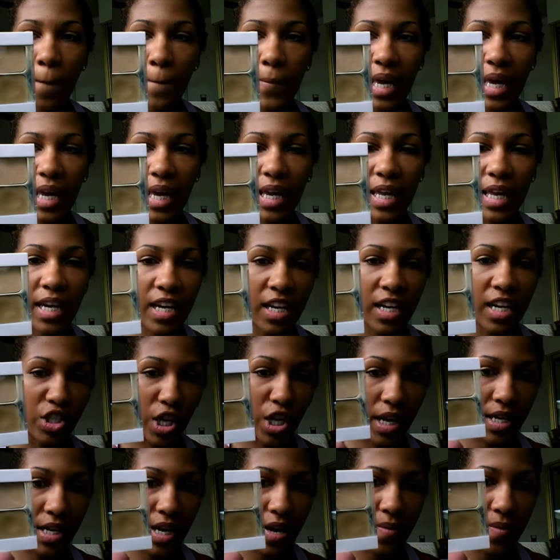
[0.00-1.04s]
Hidden
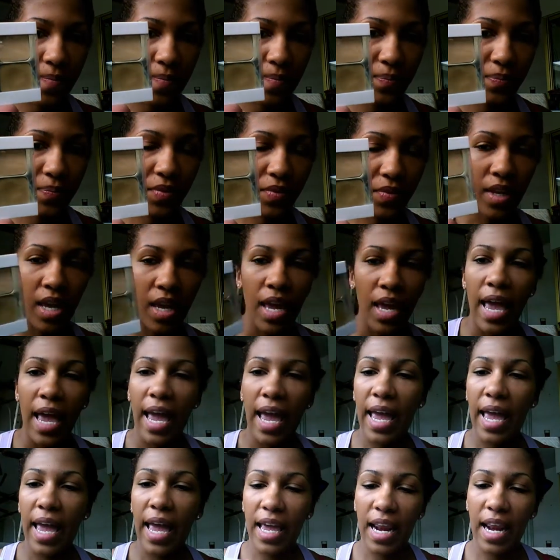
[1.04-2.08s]
Agenda.
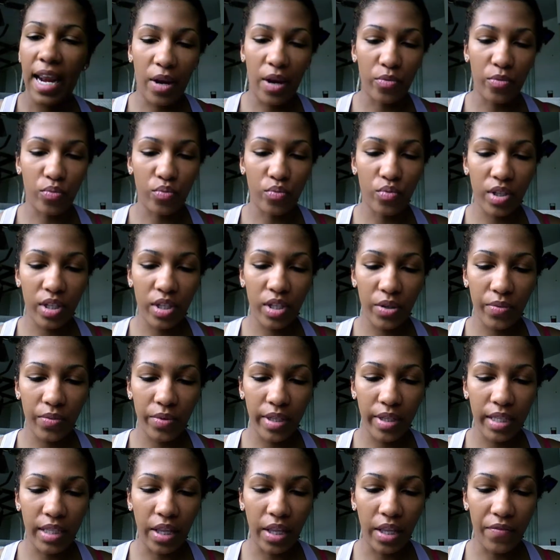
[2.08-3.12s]
And I
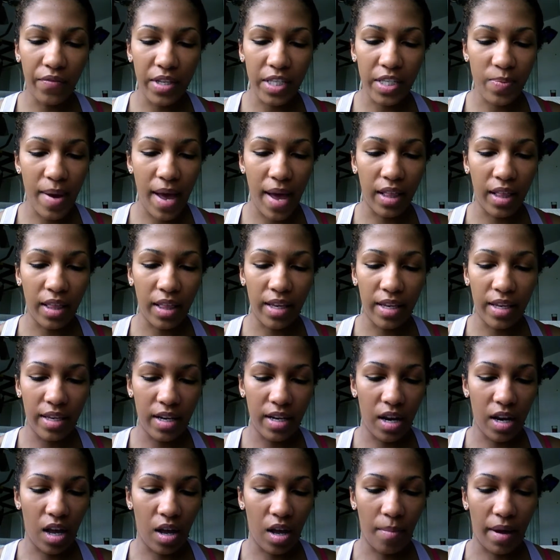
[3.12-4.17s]
really love this palette.
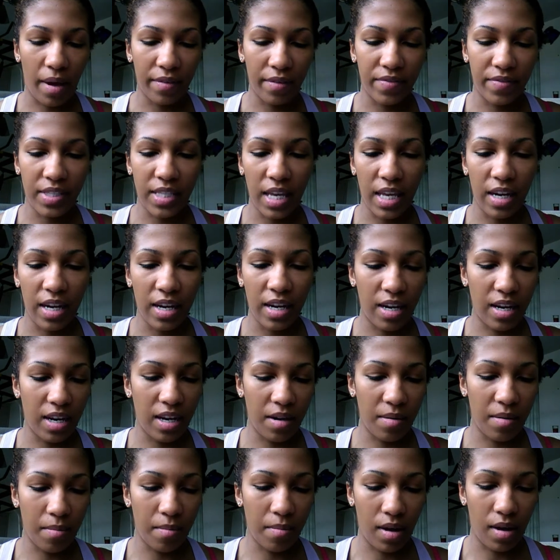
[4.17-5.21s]
I've said it
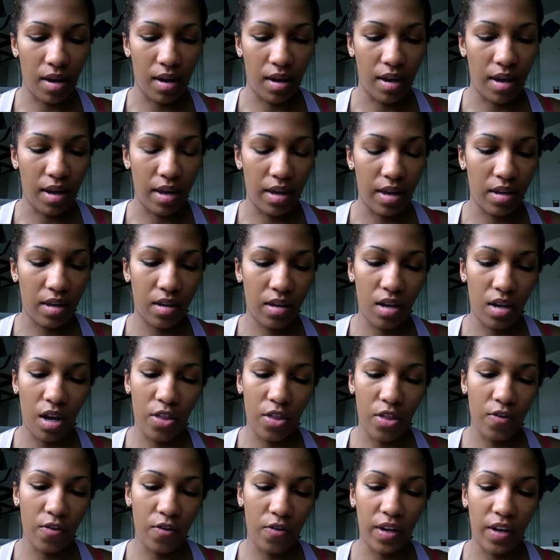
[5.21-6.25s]
in my
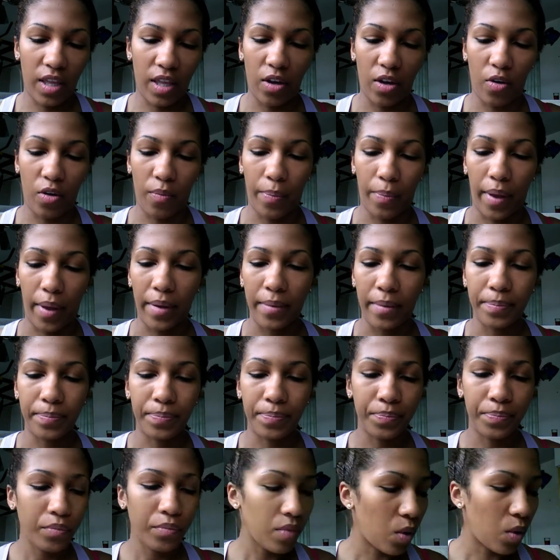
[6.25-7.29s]
other video, but
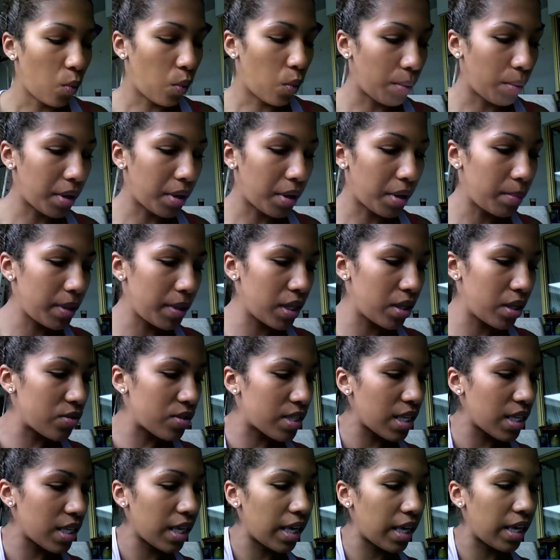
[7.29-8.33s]
what I'm going to be
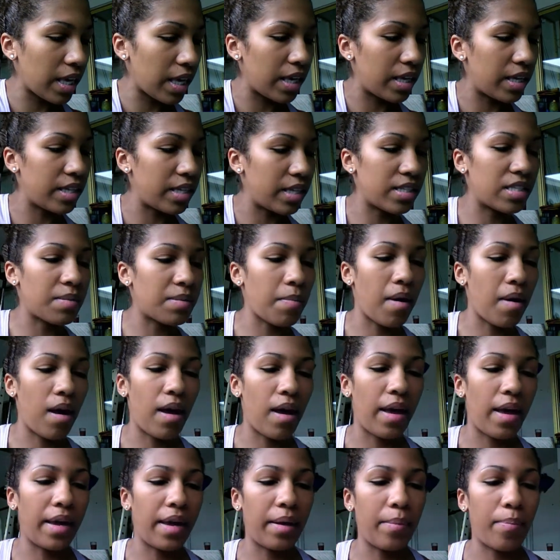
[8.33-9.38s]
using is
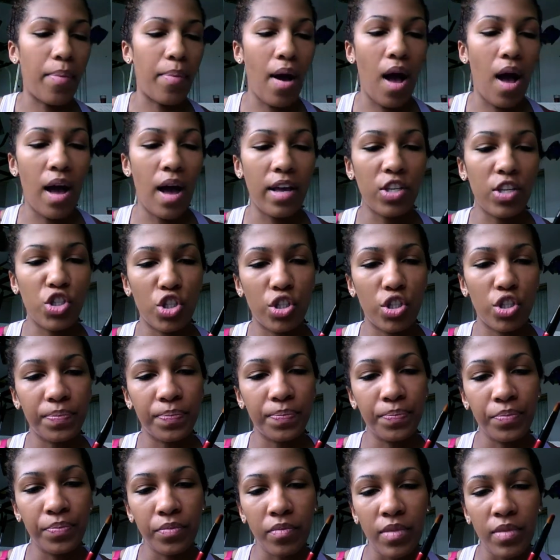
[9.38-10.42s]
my Posh
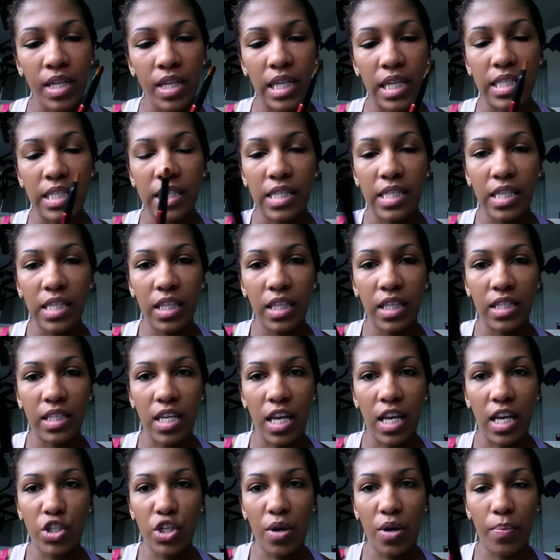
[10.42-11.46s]
Conceal and
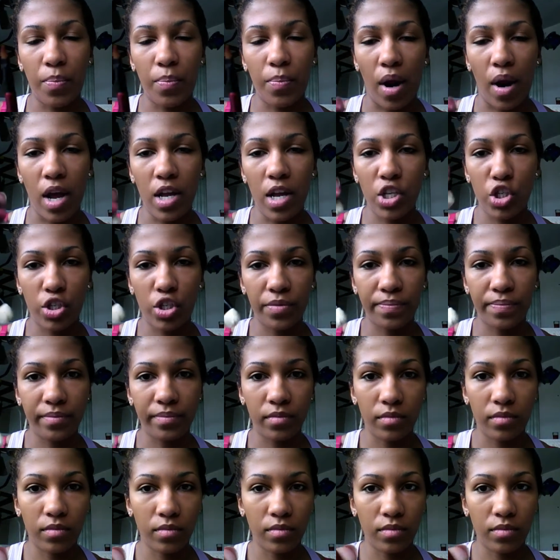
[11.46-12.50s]
Touch Up brush
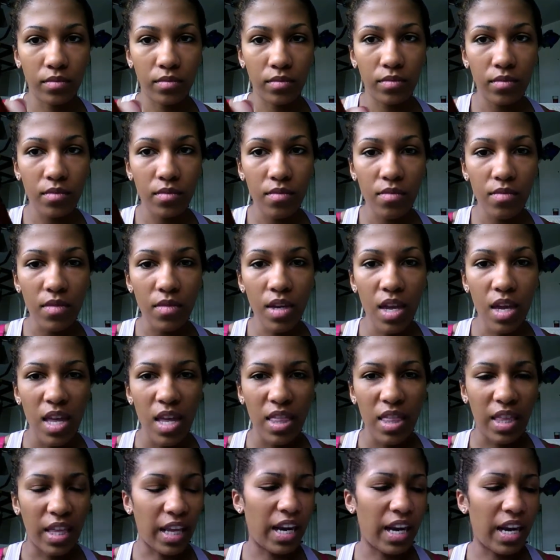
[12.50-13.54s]

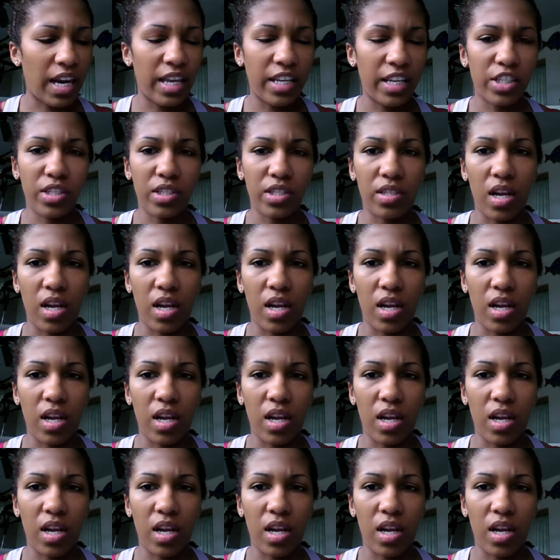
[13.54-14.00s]
that I got at